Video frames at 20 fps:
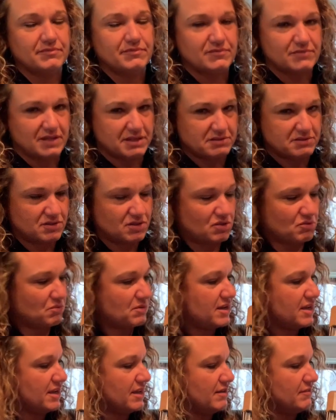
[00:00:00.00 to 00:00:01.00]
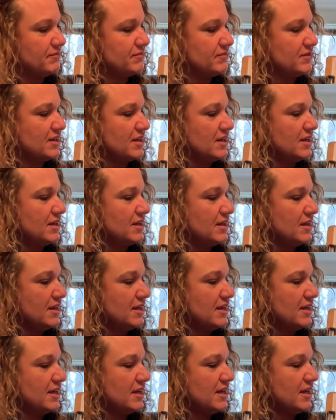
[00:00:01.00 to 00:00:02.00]
That's 3.
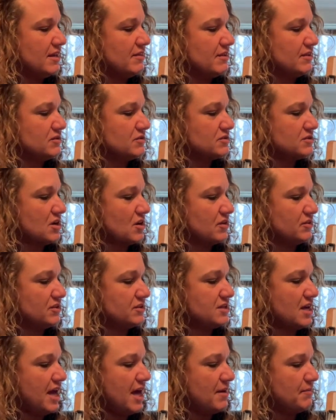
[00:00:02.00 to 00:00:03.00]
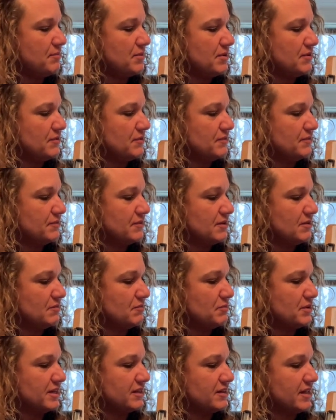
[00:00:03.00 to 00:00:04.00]
And then you start at the top,
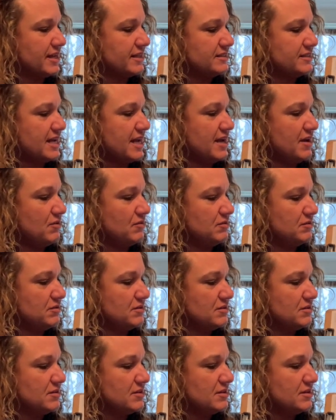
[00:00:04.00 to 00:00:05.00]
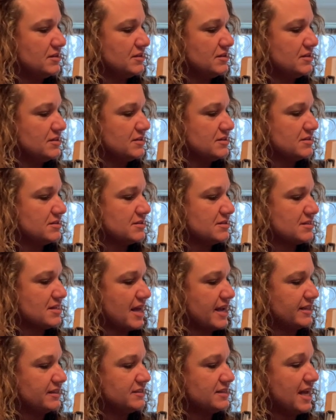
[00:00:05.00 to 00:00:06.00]
big line down,
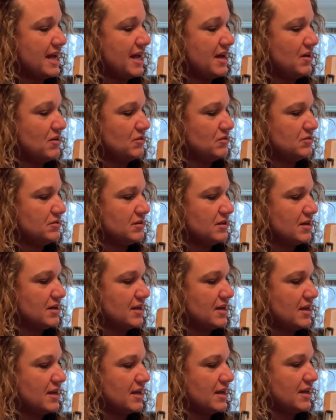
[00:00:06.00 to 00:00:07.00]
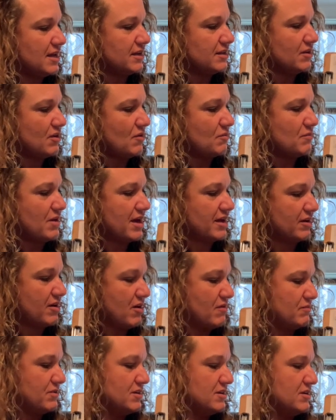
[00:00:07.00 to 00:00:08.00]
slide down, and come back
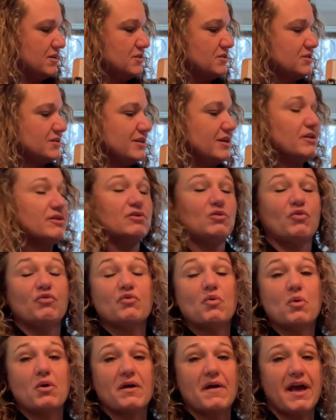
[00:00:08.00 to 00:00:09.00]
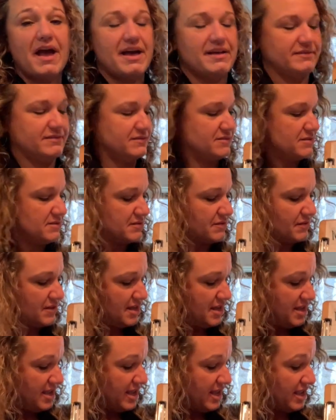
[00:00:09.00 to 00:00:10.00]
up. So there's 4 ends.
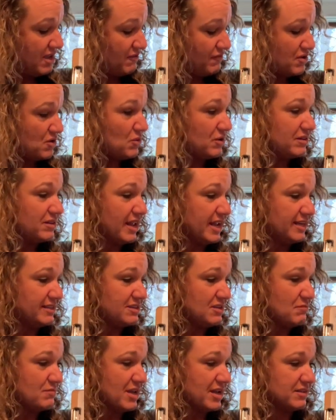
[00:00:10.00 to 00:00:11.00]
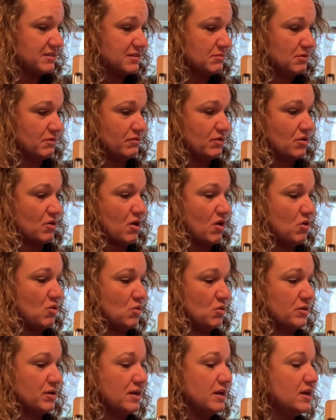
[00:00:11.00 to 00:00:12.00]
If you would like to make some of your
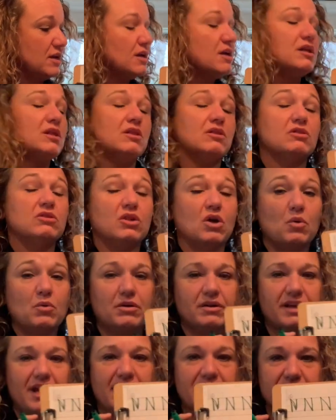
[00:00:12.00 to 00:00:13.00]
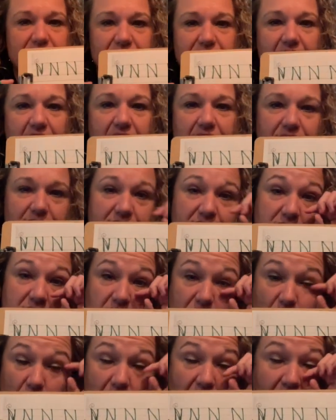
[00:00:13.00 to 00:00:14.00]
own lowercase ends,
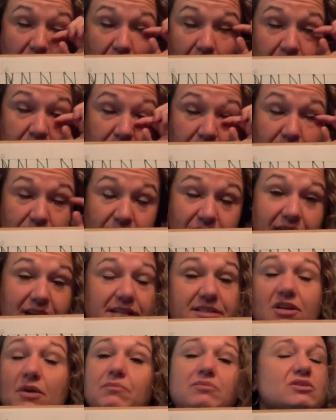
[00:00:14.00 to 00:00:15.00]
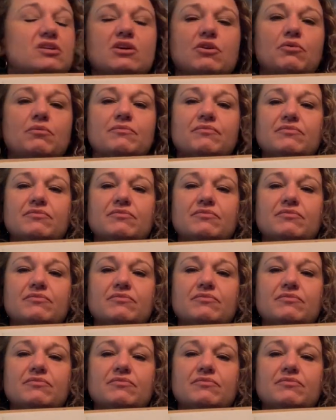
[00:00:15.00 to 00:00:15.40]
you can. It's up to you.